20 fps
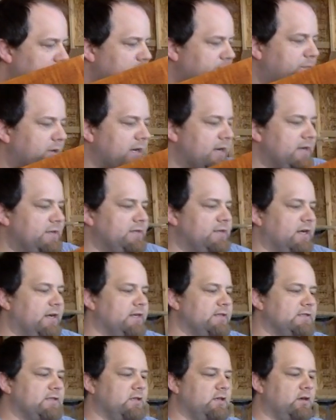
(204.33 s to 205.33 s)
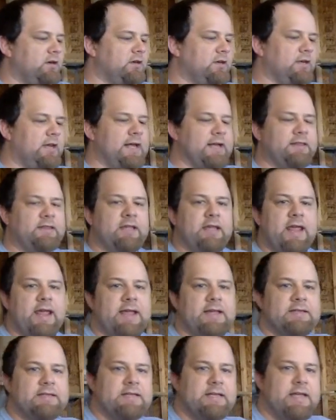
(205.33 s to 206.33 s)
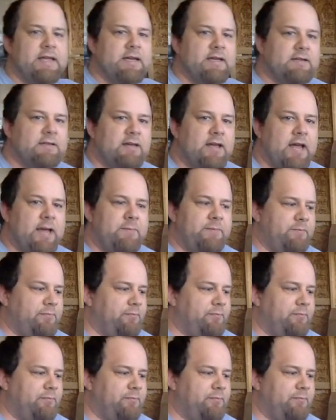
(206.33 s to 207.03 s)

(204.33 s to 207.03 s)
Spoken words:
but it does look like the antique type